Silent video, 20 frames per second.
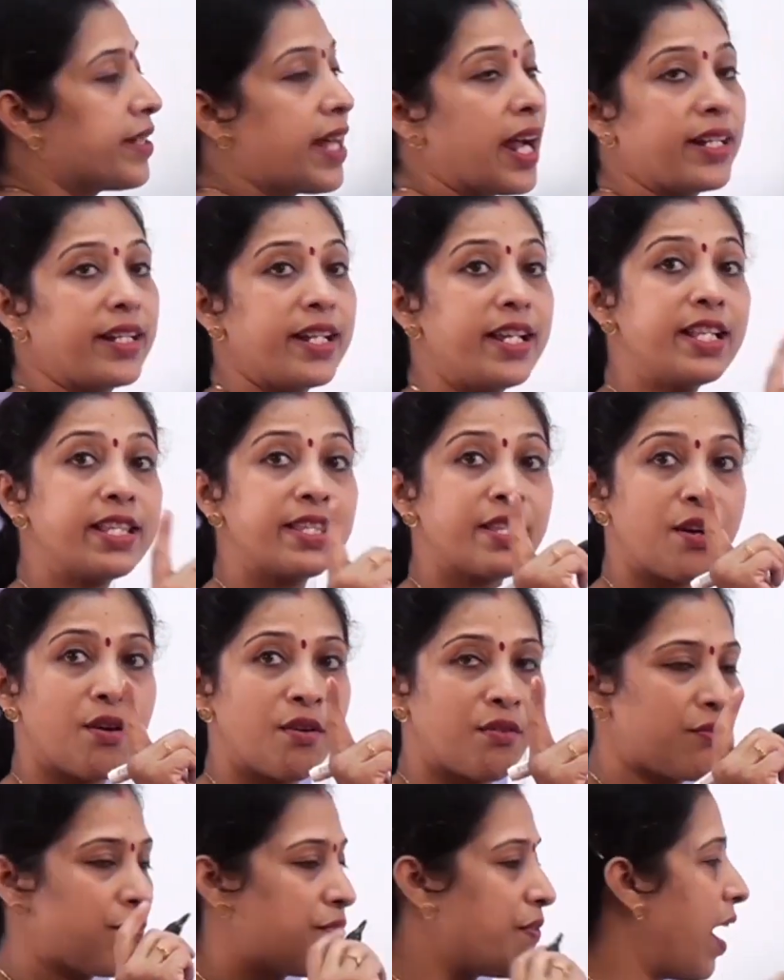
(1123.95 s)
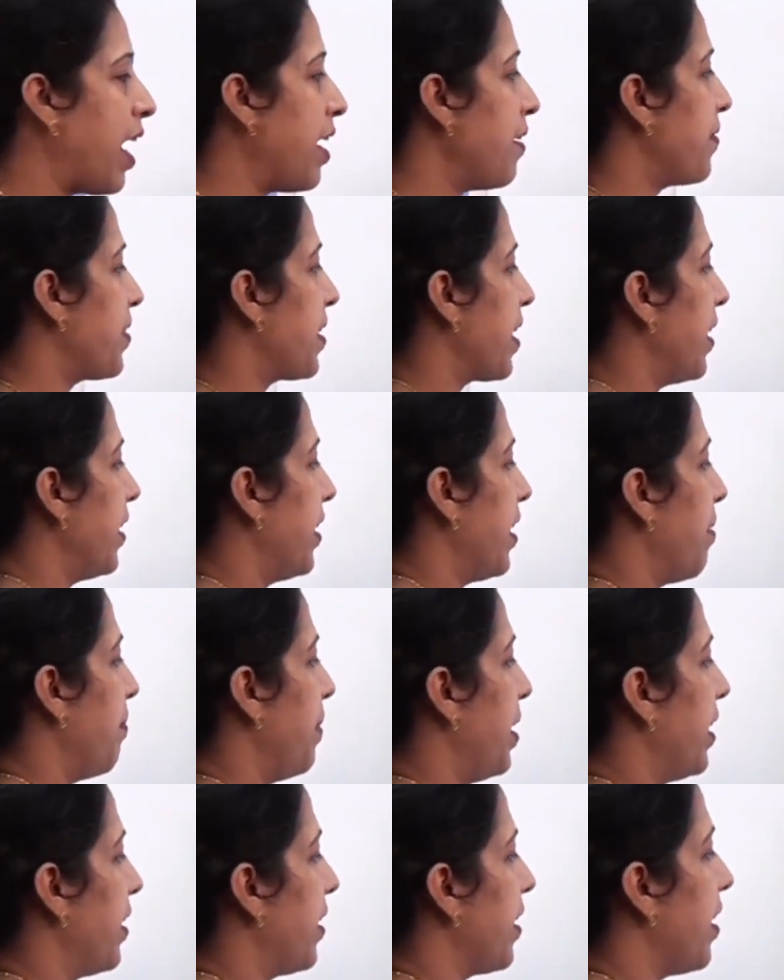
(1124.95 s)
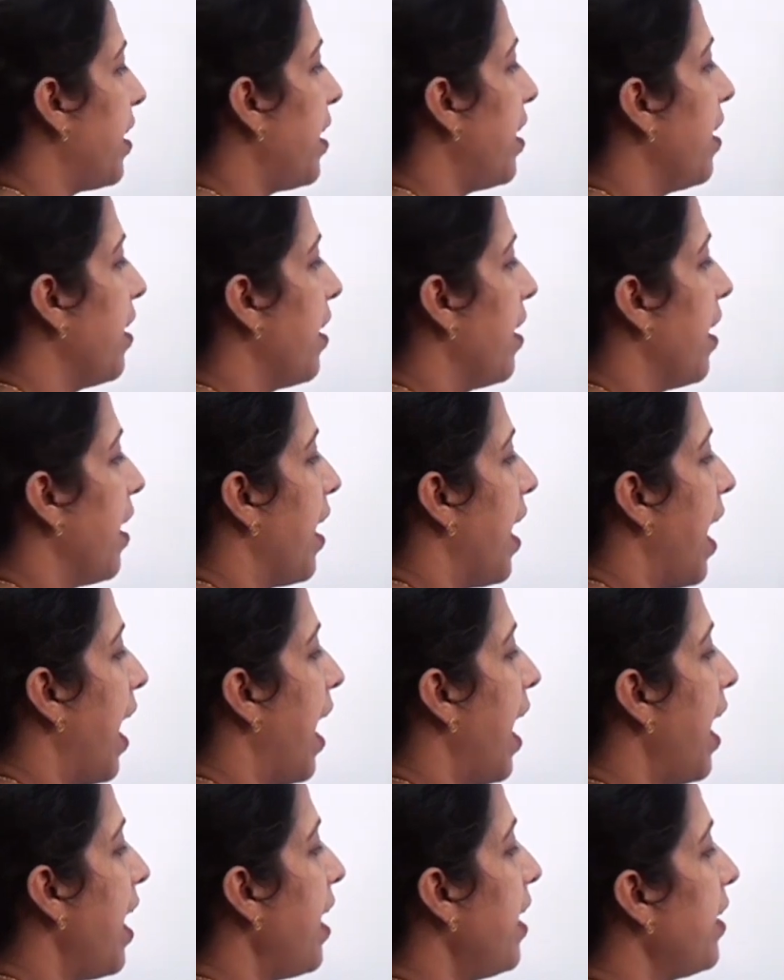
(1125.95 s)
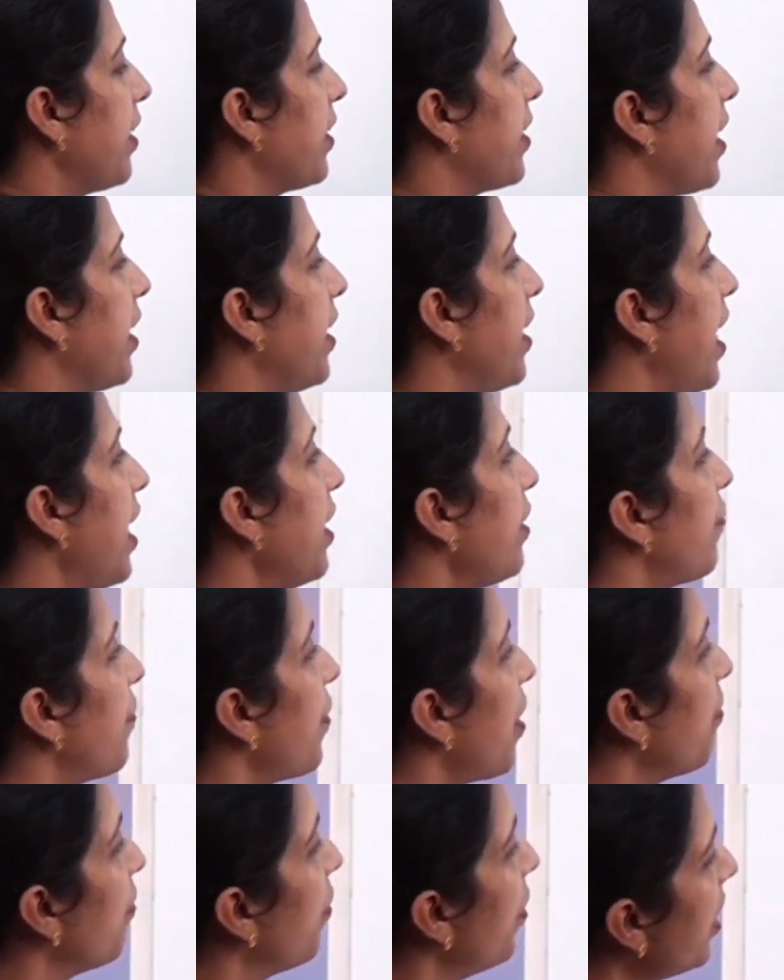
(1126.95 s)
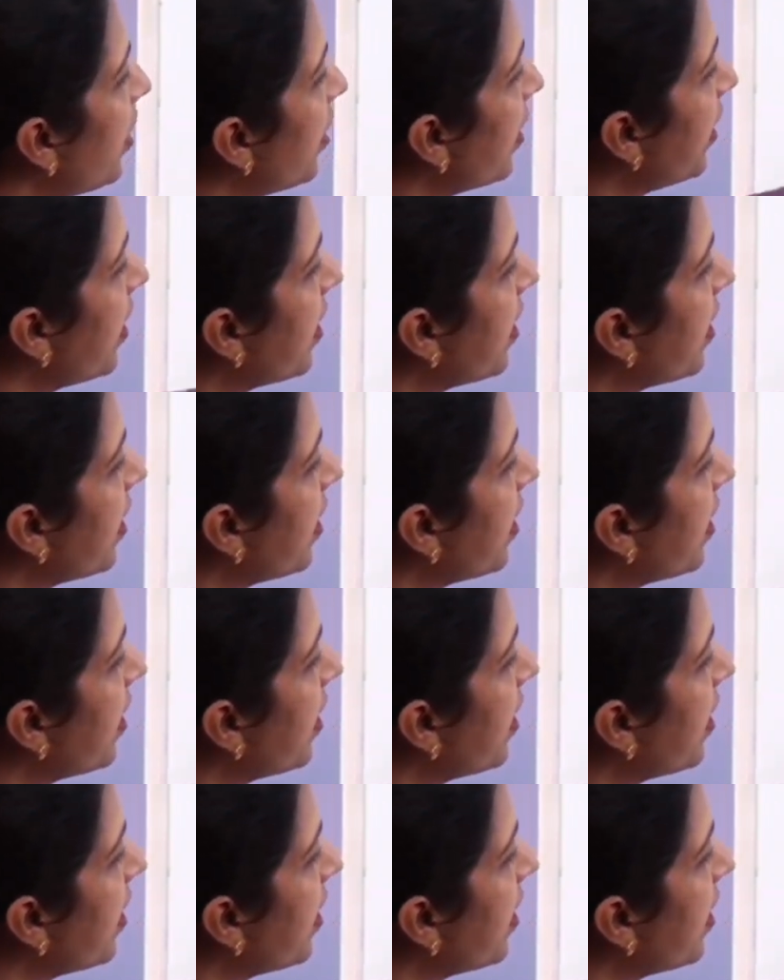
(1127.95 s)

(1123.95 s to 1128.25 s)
that is 5 centimeter, and the length from which it